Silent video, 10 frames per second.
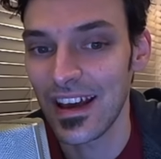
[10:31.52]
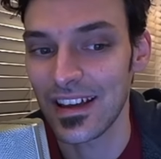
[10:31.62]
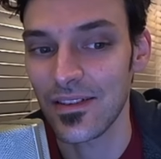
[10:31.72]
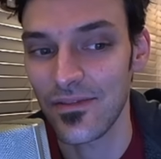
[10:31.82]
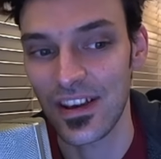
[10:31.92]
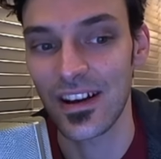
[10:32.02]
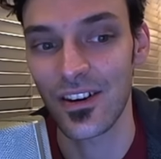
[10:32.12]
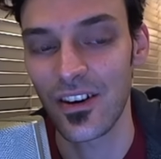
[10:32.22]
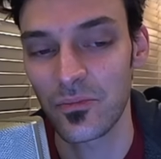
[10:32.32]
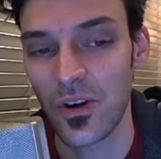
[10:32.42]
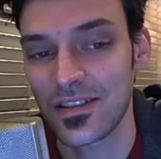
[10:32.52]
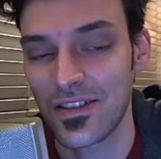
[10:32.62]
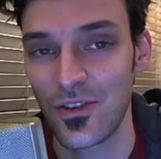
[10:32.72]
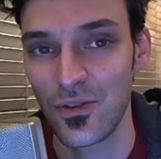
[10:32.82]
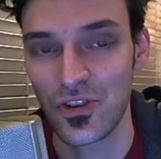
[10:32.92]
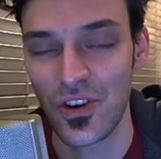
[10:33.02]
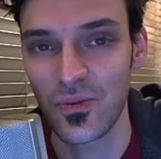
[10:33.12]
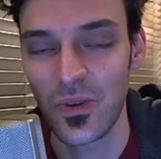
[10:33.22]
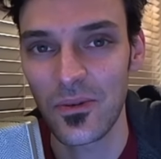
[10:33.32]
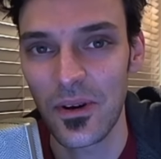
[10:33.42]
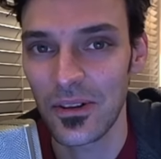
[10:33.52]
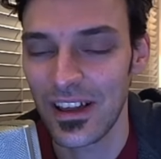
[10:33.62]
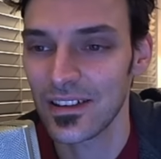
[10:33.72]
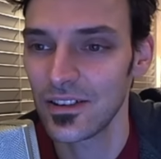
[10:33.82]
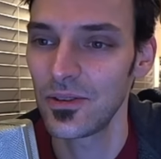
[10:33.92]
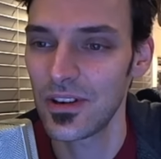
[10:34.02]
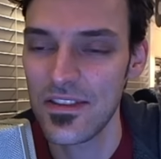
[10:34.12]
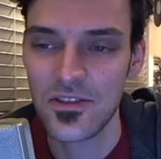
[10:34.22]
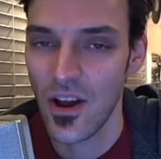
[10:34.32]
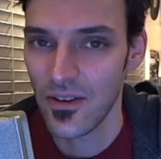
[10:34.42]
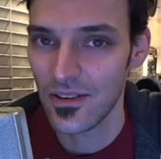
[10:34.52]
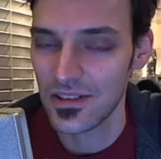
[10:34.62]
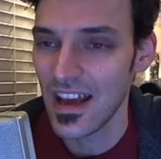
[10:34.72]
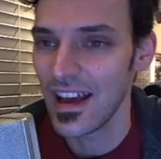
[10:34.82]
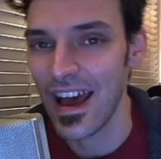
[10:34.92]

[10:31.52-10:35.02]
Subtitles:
at the fear of prosecution. We will include in the show notes,